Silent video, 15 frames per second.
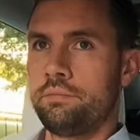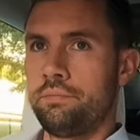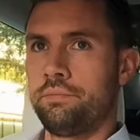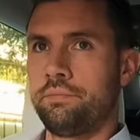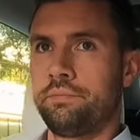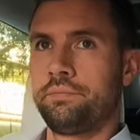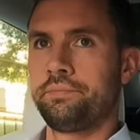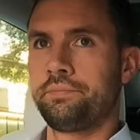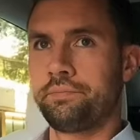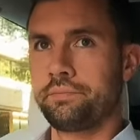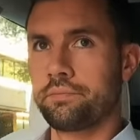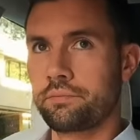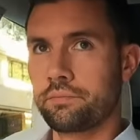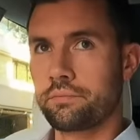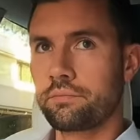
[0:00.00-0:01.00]

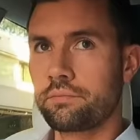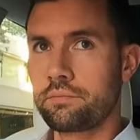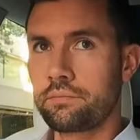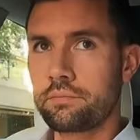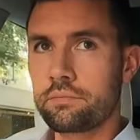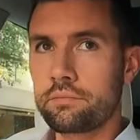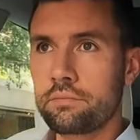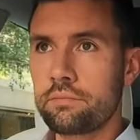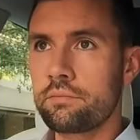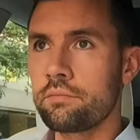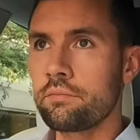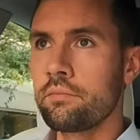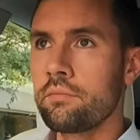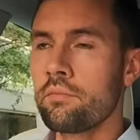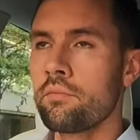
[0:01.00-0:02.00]

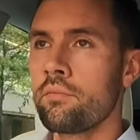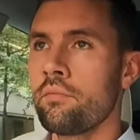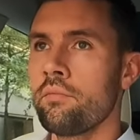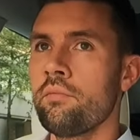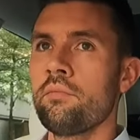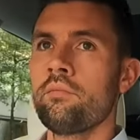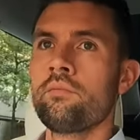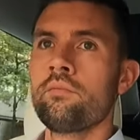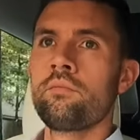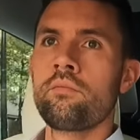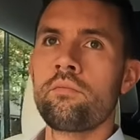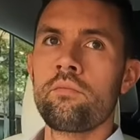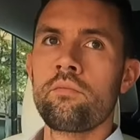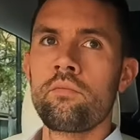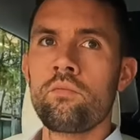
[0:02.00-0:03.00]

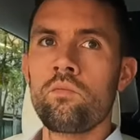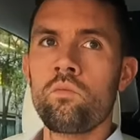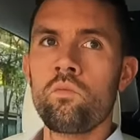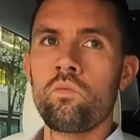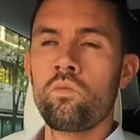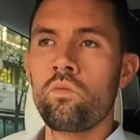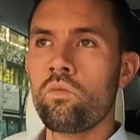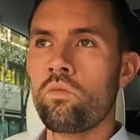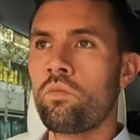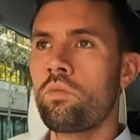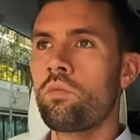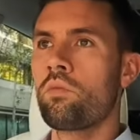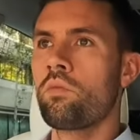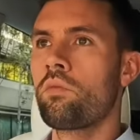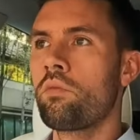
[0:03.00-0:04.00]

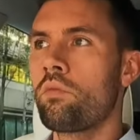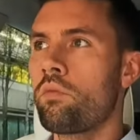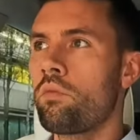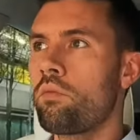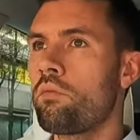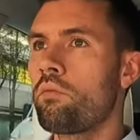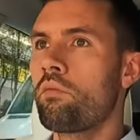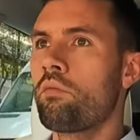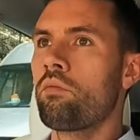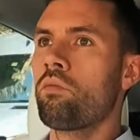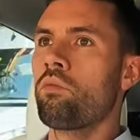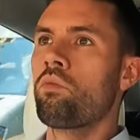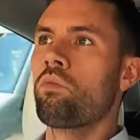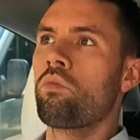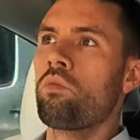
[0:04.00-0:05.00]

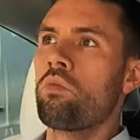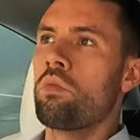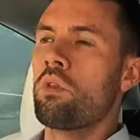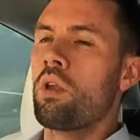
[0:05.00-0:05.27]
The person shown says nothing.